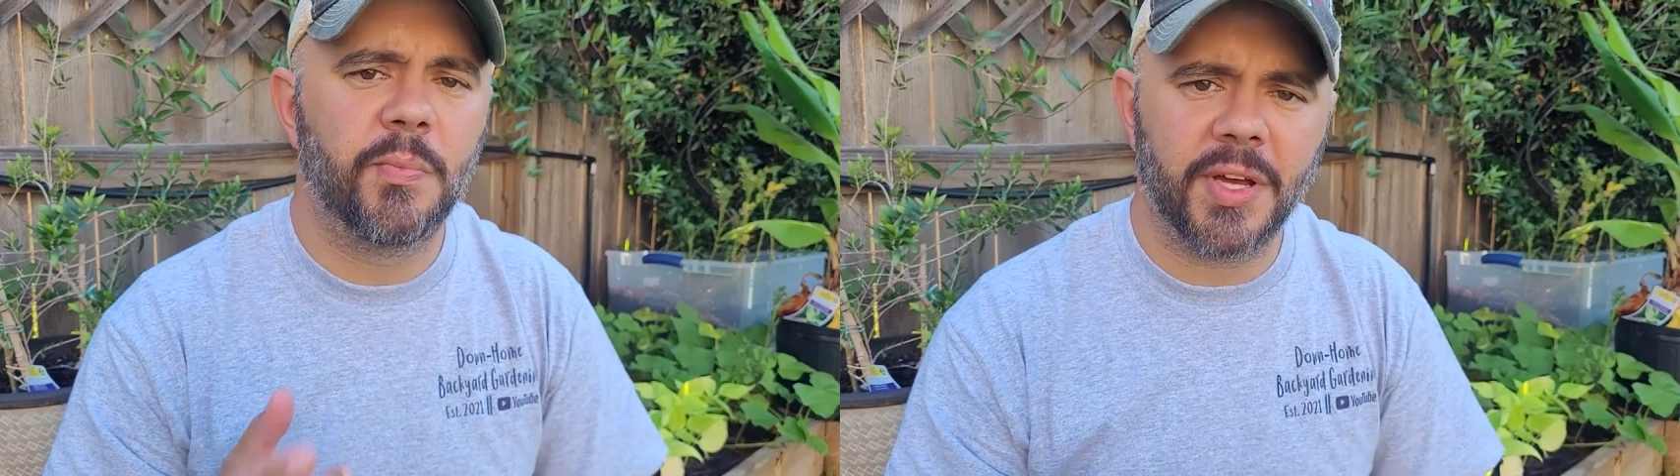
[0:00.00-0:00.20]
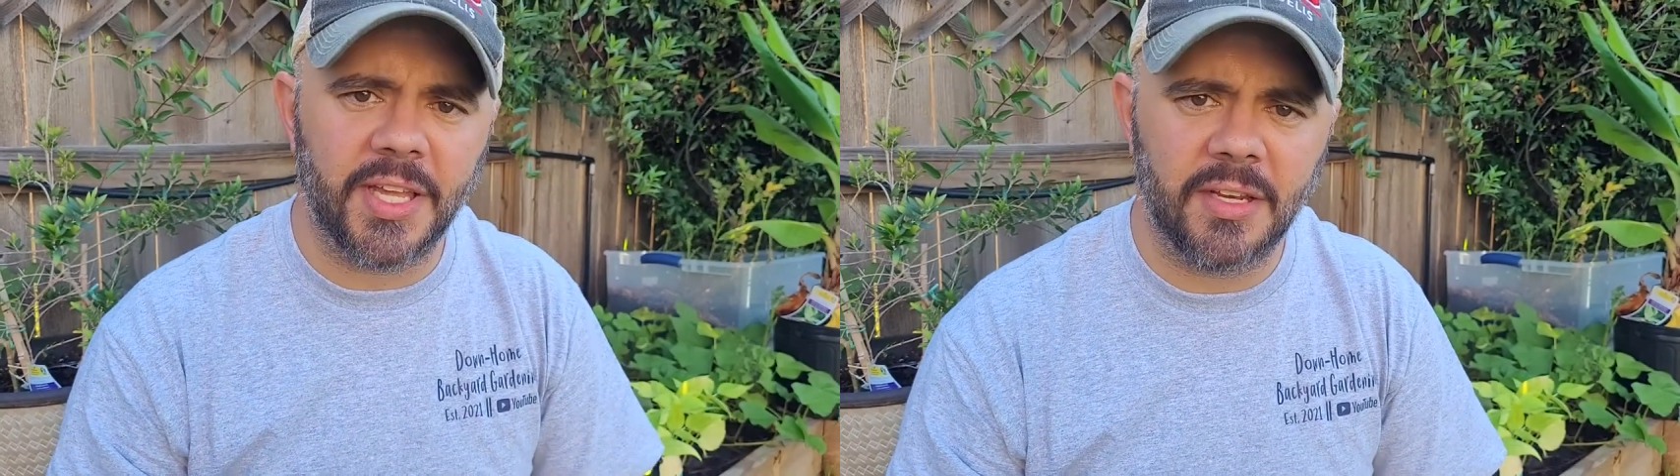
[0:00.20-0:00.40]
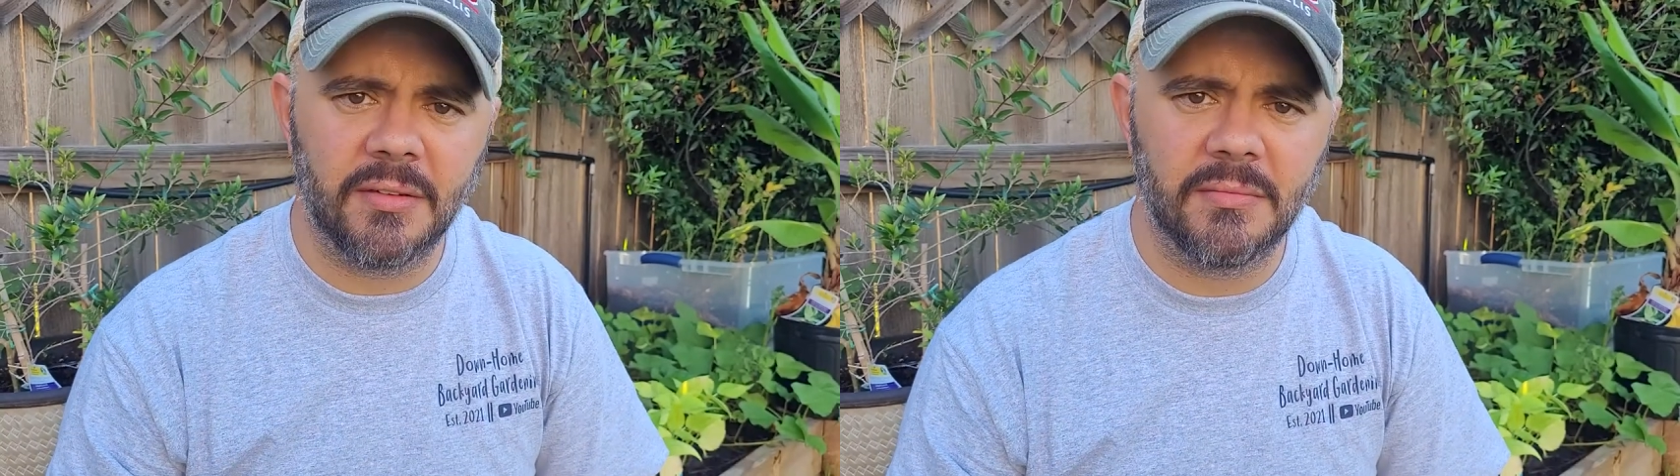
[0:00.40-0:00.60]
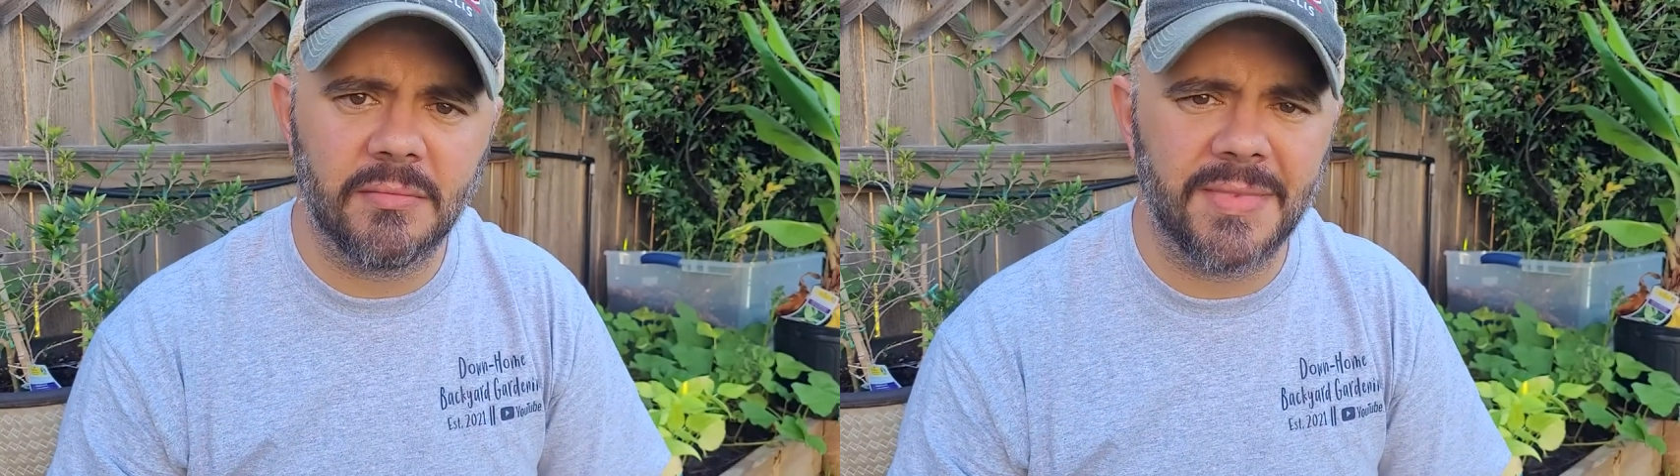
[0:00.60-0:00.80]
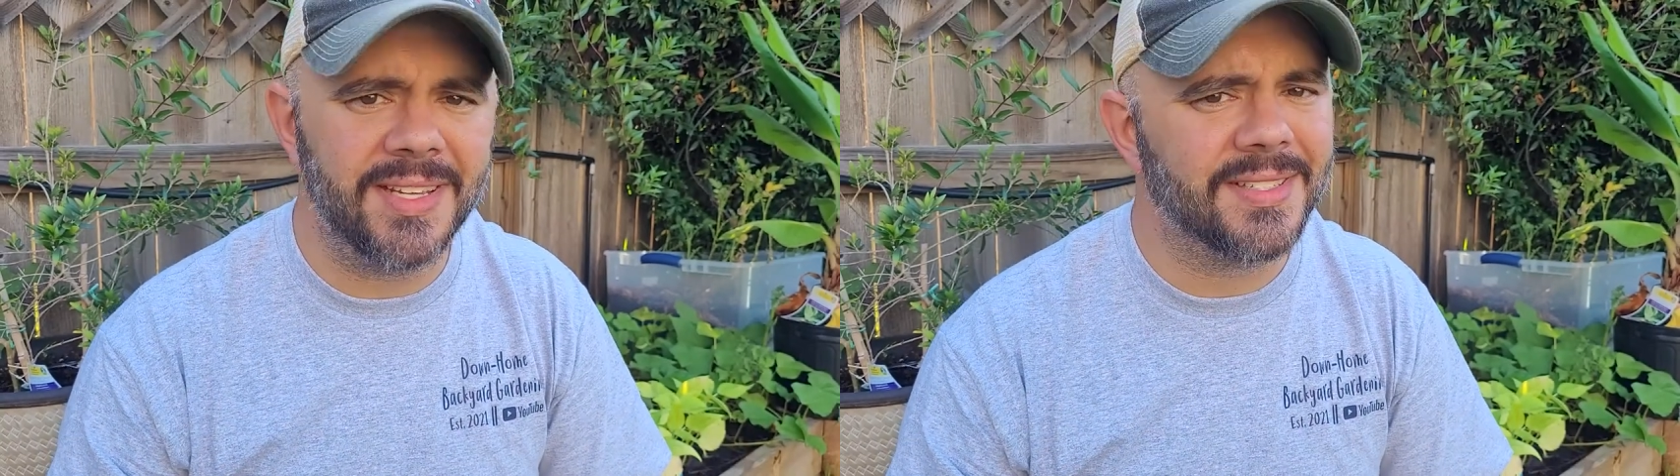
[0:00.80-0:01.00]
But
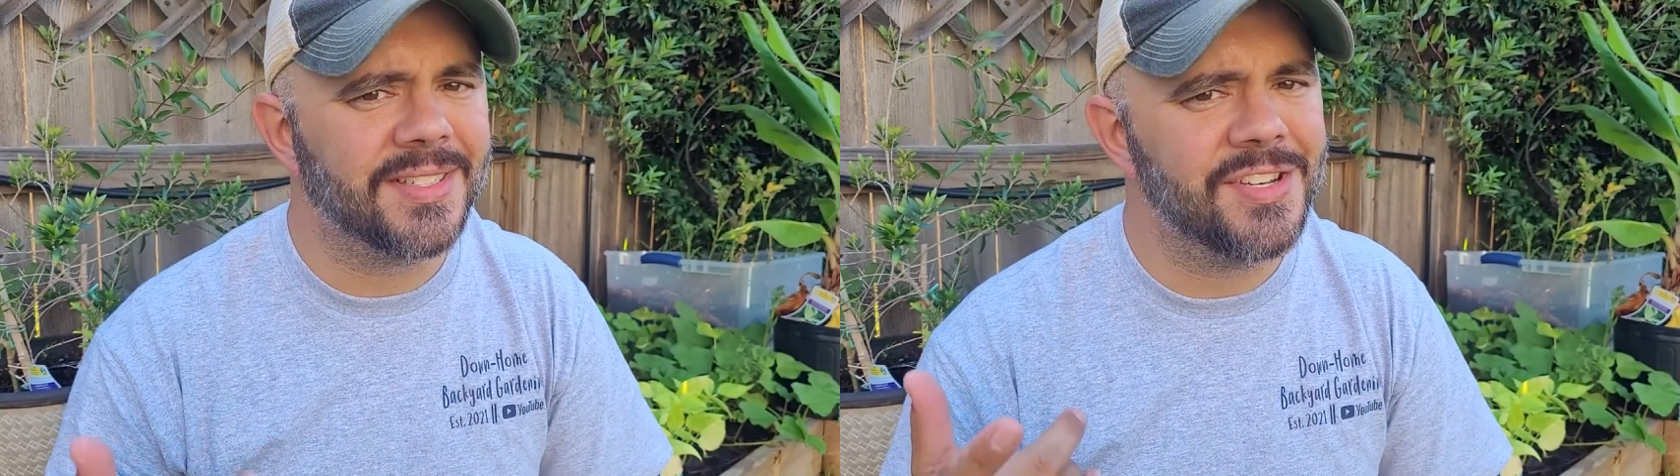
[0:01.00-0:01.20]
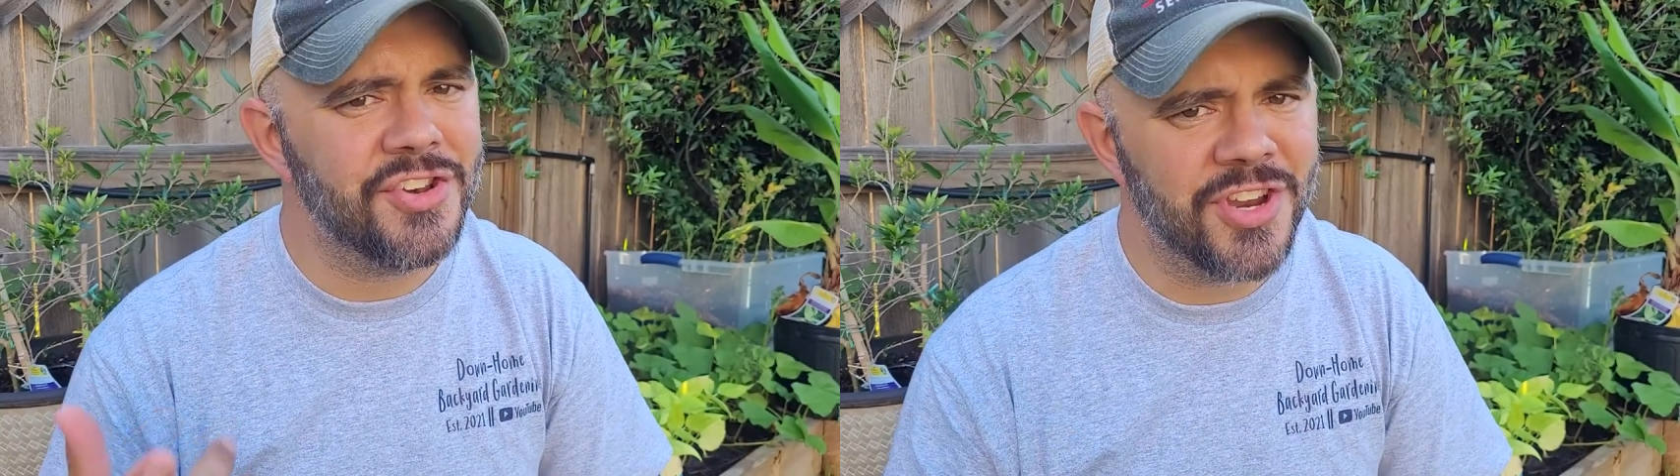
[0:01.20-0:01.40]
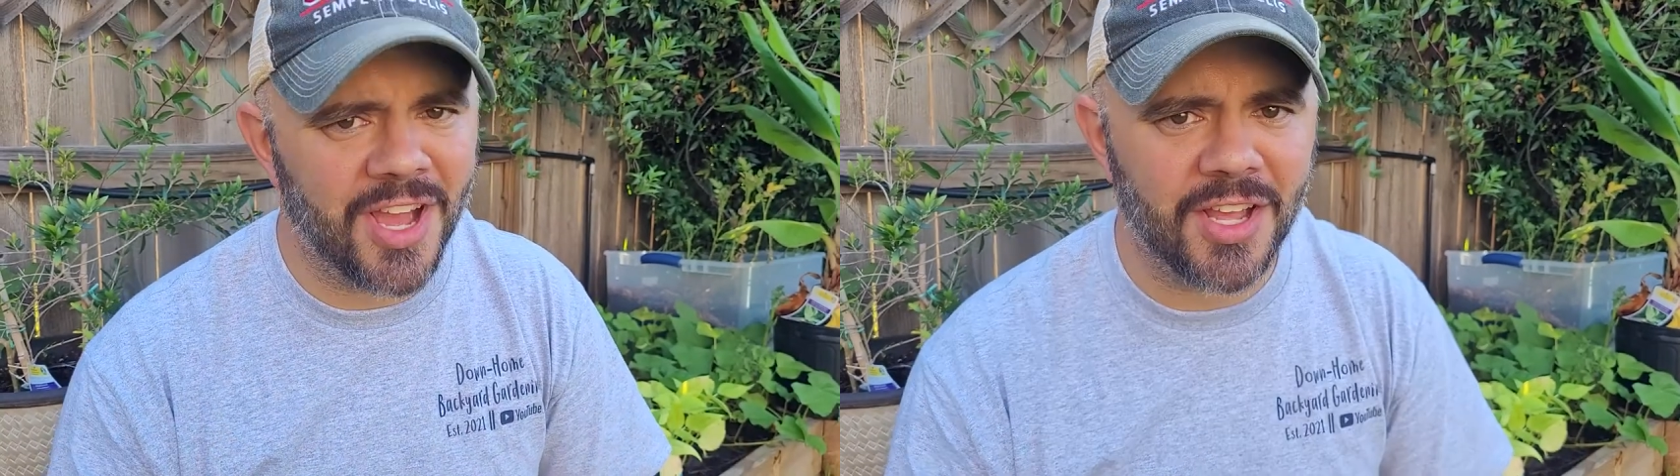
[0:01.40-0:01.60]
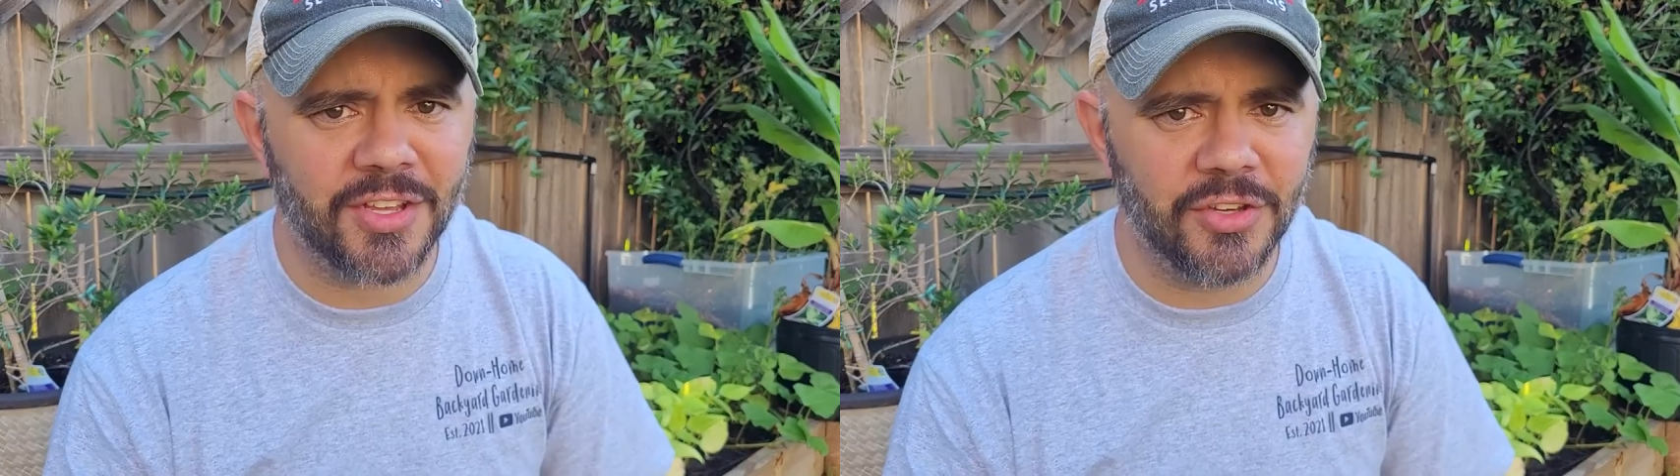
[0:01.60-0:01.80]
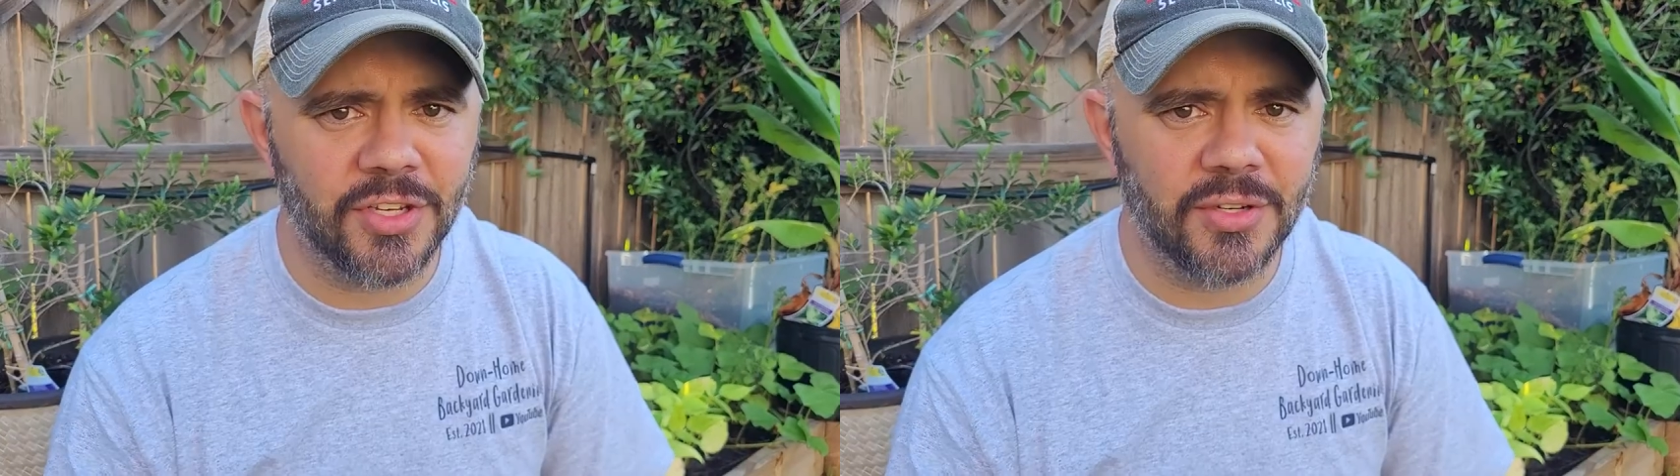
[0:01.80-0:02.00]
it's not
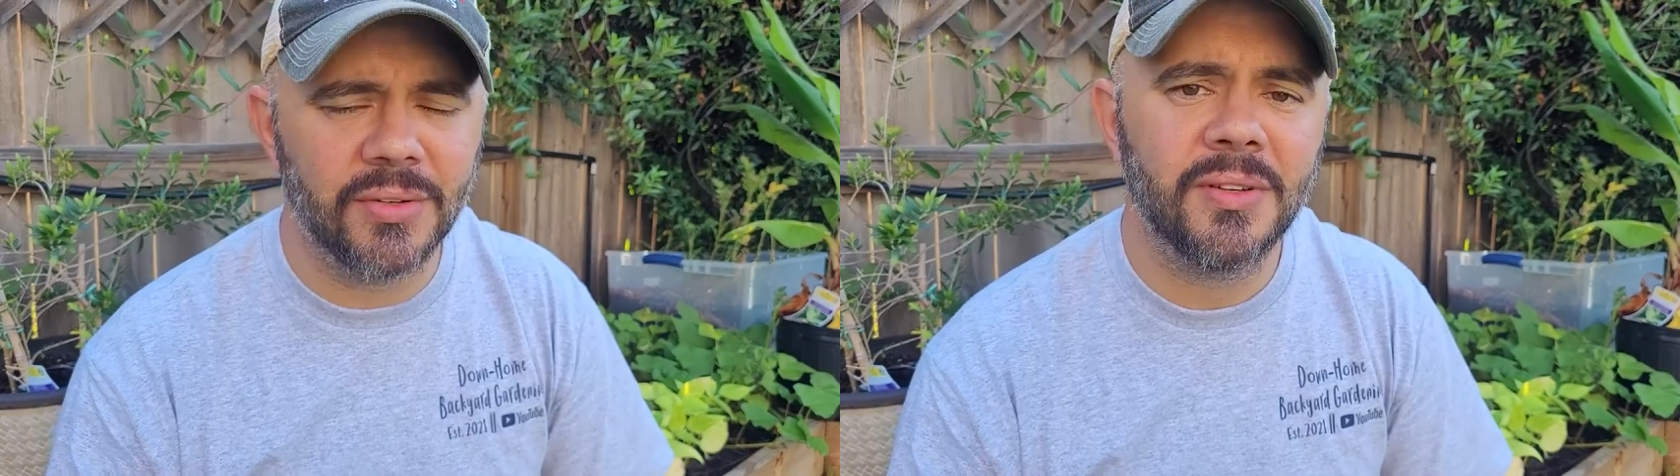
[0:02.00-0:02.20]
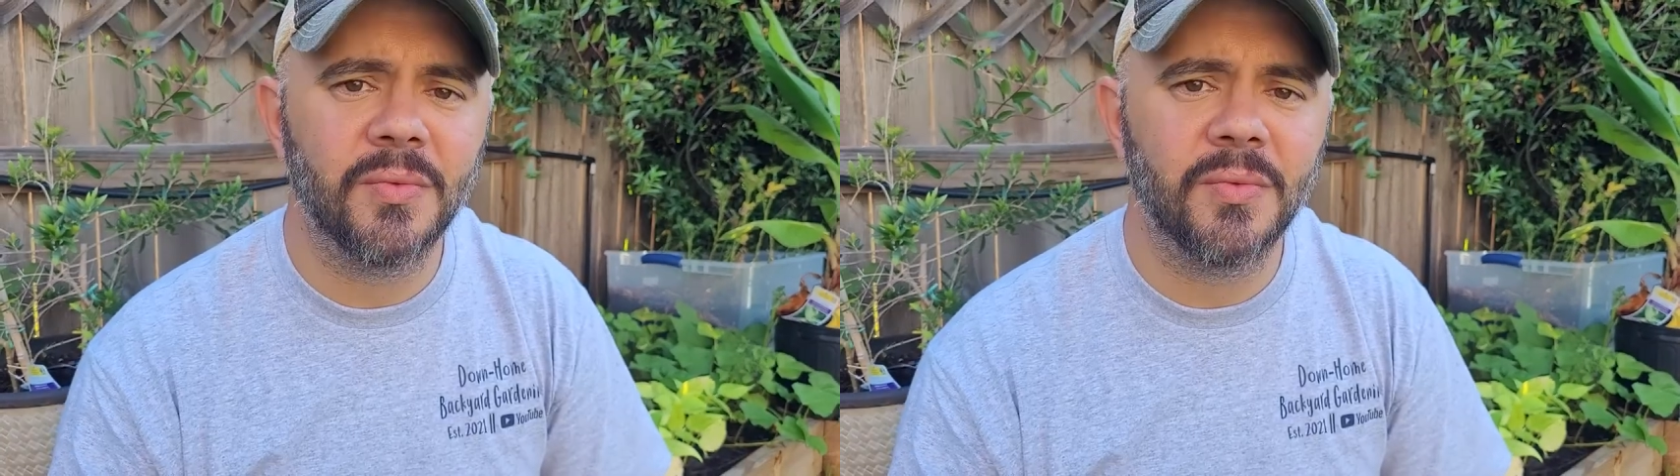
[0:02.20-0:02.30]
good